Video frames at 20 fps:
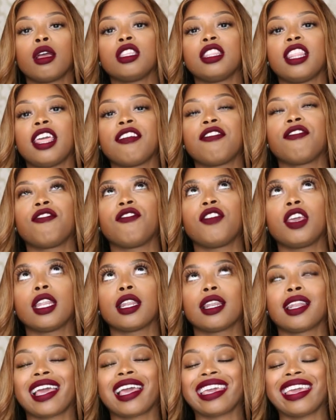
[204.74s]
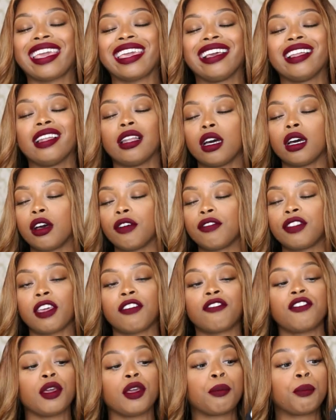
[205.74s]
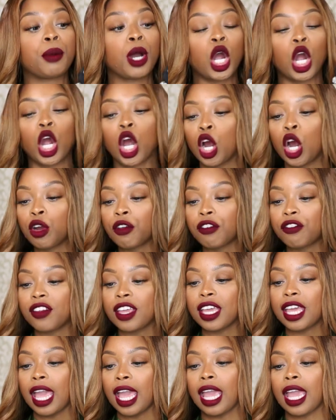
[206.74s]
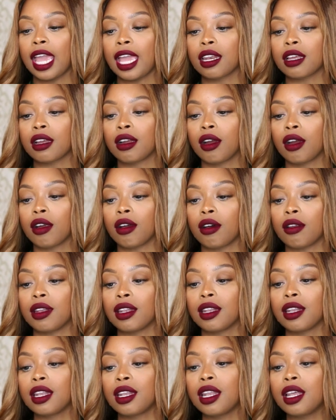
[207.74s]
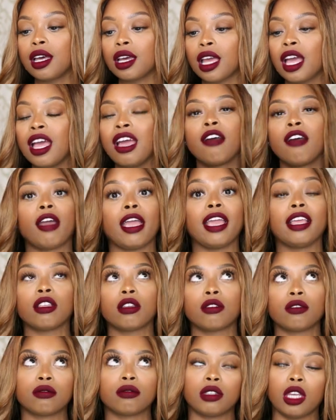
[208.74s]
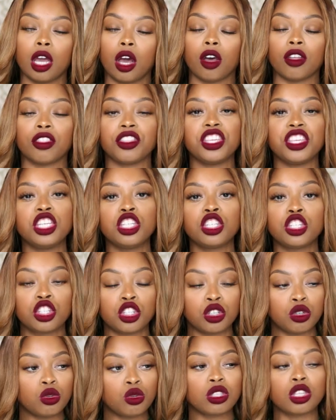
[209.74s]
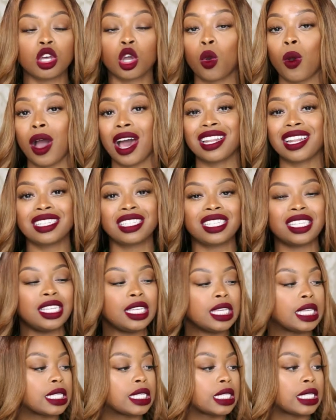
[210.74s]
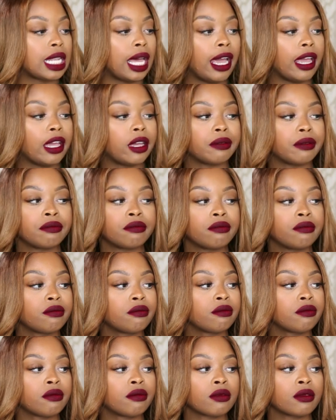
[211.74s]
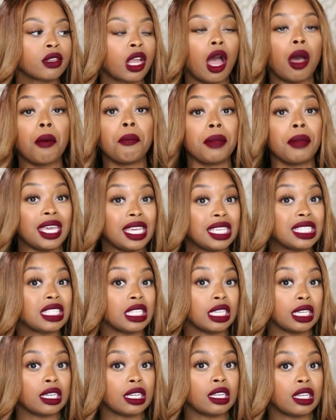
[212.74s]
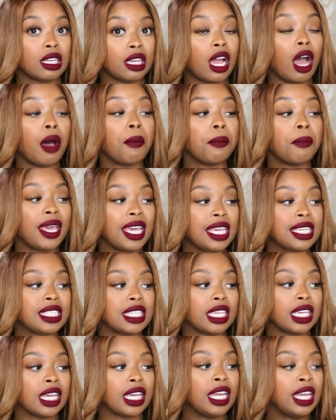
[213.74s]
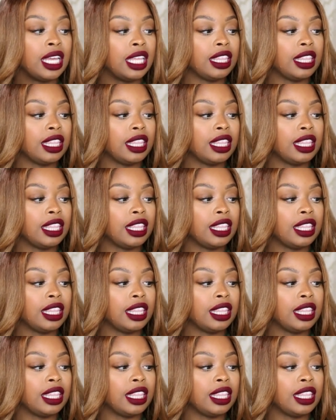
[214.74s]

They fit like a glove. They fit perfect. And girl, look, and y'all, these shoes, the quality is like amazing, amazing.